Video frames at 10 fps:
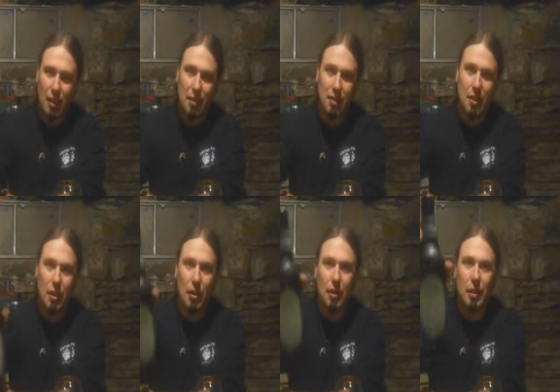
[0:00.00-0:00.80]
This is
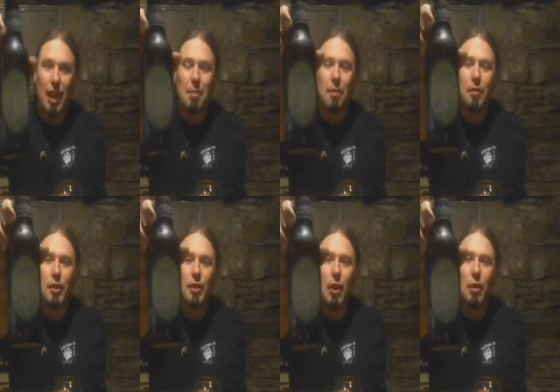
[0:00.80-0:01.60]
their Cape of
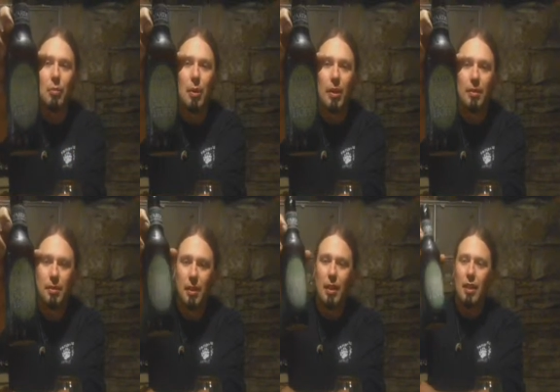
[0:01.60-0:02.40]
Good
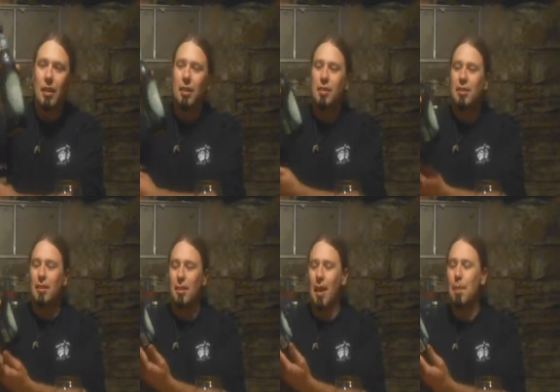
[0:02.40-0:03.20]
Hope. This
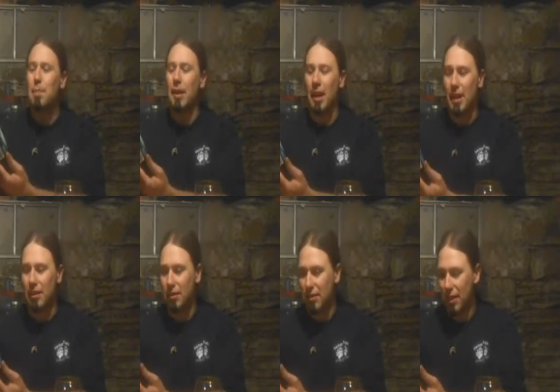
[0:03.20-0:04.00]
is their epic
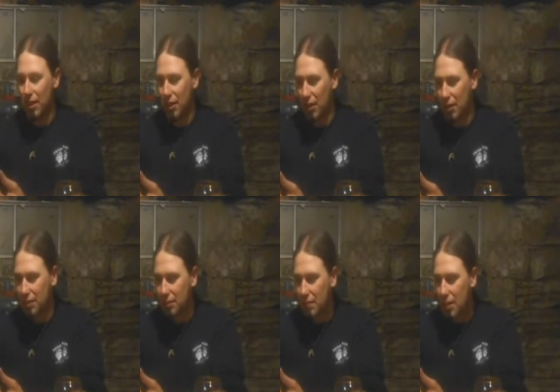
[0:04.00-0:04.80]
ale, they call it.